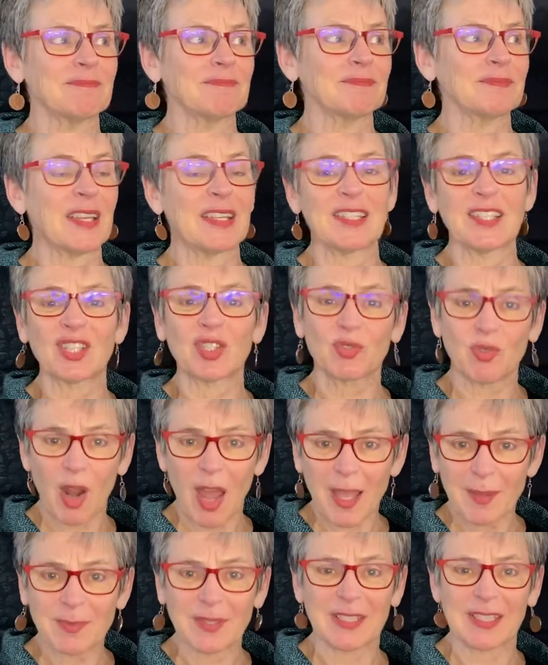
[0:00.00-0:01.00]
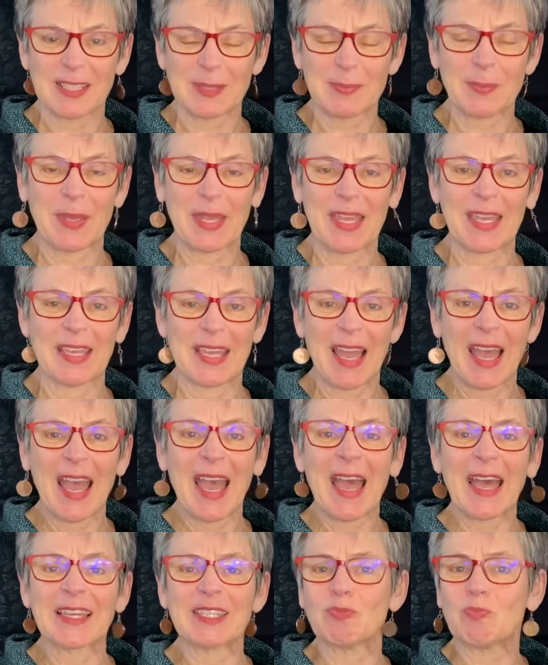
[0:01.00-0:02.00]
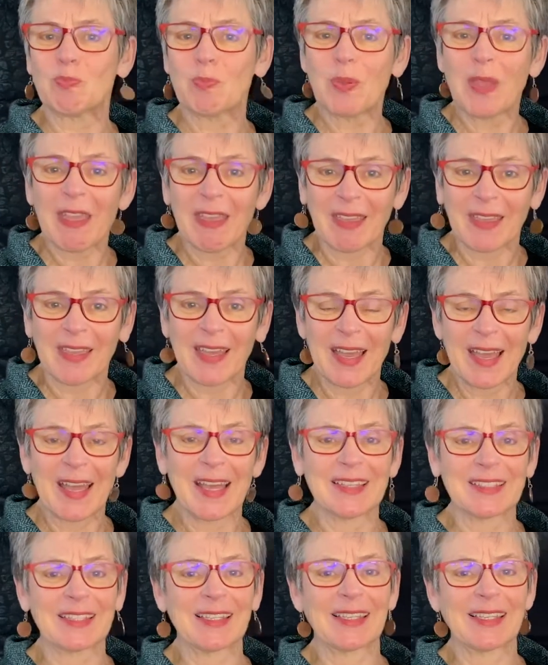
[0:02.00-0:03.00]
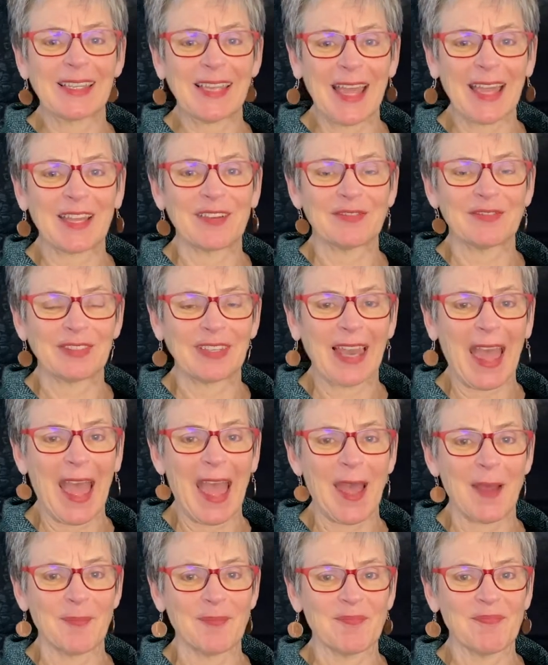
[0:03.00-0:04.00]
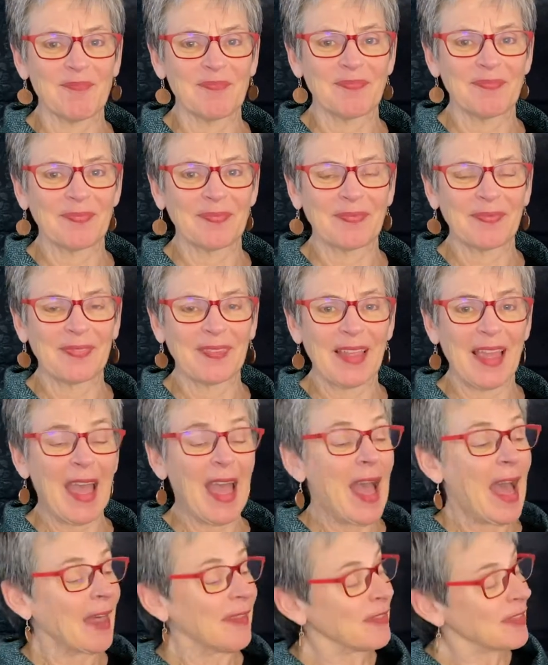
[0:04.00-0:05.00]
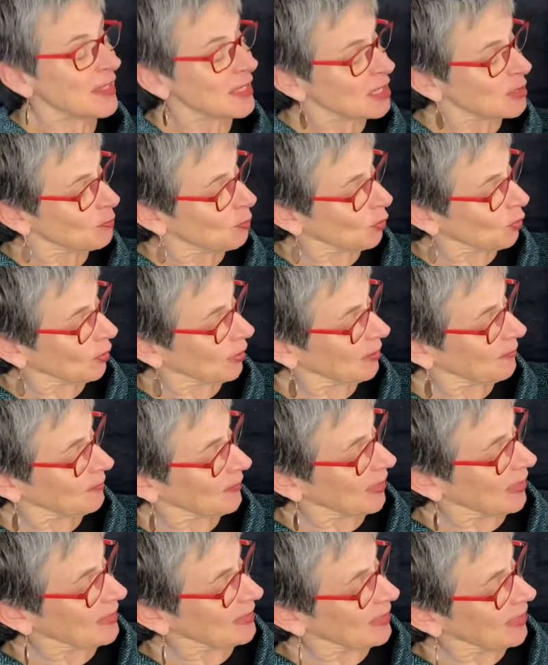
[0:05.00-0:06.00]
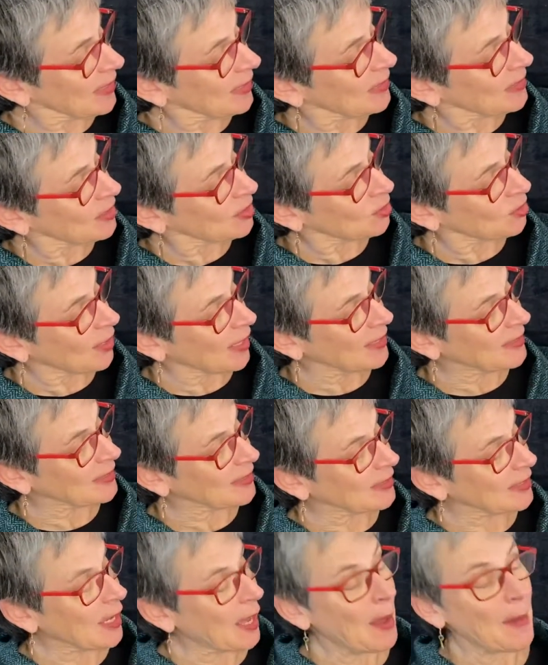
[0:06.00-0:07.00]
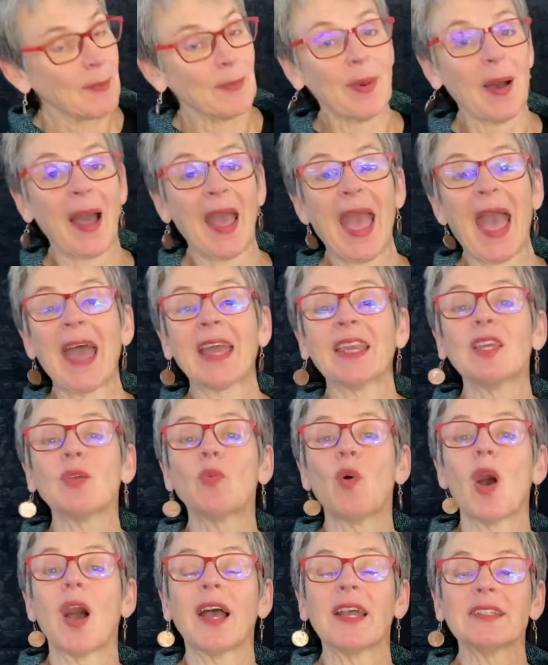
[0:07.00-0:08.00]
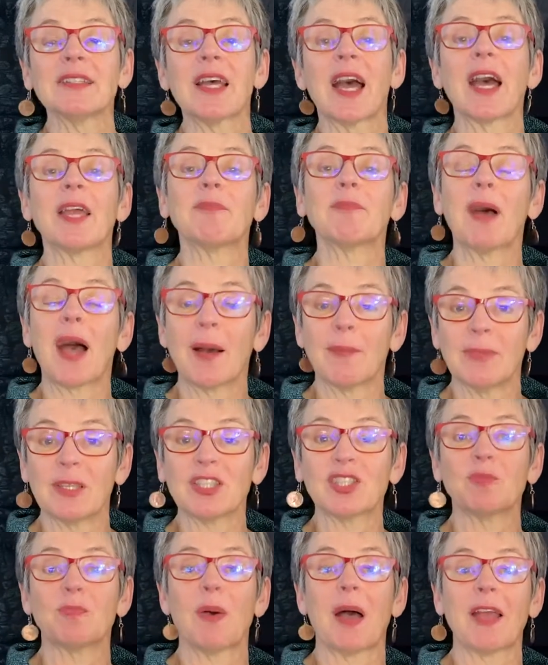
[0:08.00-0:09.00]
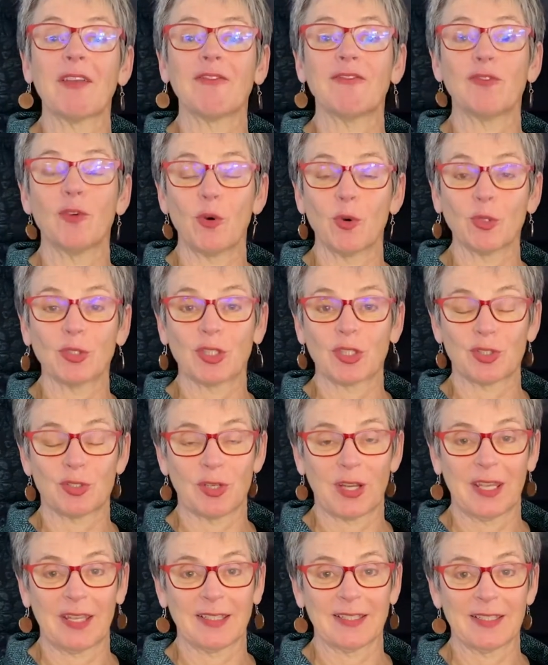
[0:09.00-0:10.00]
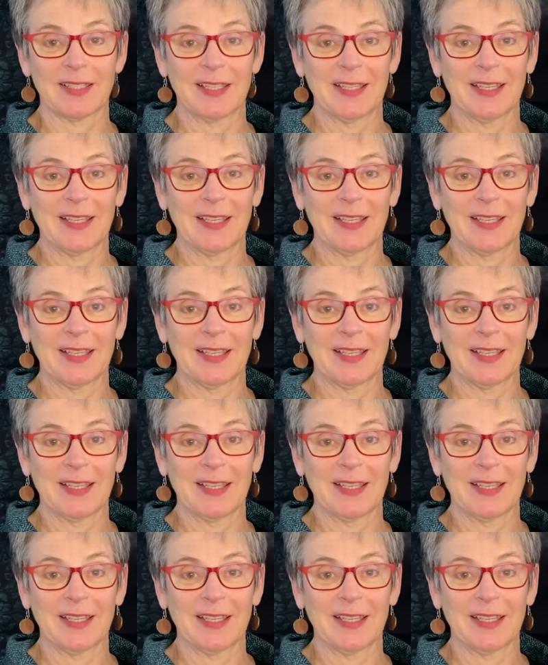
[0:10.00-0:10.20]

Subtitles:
they described it as being as big as a leg of lamb. And this book is illustrated by Annie White and published by Ford Street.